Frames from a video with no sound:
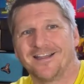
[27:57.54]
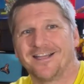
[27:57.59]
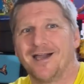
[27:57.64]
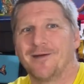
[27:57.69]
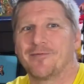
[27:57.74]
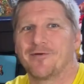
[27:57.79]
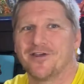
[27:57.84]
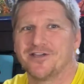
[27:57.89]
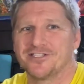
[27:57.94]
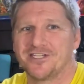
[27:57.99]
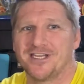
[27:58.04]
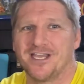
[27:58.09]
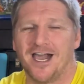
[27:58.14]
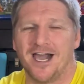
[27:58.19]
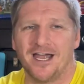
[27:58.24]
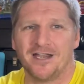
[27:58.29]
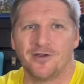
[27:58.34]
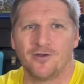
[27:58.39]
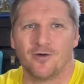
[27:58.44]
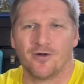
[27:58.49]
Like Operation
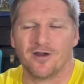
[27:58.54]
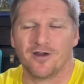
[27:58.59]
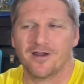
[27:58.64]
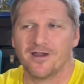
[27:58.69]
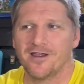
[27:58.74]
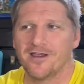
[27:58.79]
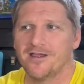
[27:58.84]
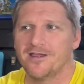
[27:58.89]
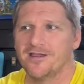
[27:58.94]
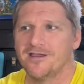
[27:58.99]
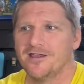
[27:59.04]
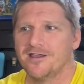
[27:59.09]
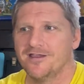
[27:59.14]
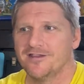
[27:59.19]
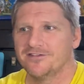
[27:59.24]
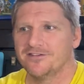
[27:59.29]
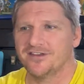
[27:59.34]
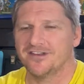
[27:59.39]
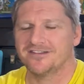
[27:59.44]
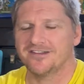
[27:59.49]
Condor
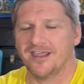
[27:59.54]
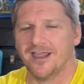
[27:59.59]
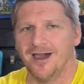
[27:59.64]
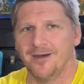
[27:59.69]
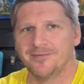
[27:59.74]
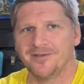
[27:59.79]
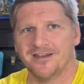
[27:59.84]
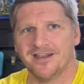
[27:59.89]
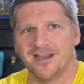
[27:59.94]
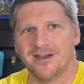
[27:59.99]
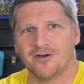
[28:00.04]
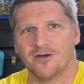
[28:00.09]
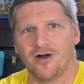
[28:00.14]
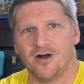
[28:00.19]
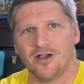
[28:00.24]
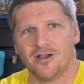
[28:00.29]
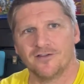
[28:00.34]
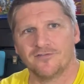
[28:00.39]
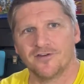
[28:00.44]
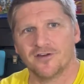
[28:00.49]
so you stay up to date on
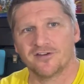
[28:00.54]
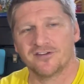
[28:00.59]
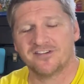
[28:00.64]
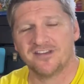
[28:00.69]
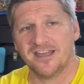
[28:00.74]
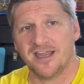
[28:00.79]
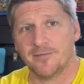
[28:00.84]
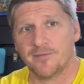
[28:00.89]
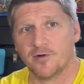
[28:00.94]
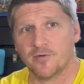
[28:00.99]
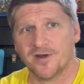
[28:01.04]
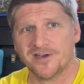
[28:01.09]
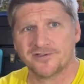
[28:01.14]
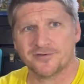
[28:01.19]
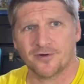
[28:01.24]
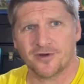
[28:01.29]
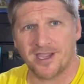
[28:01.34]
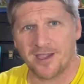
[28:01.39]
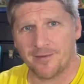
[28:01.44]
all of your CM retro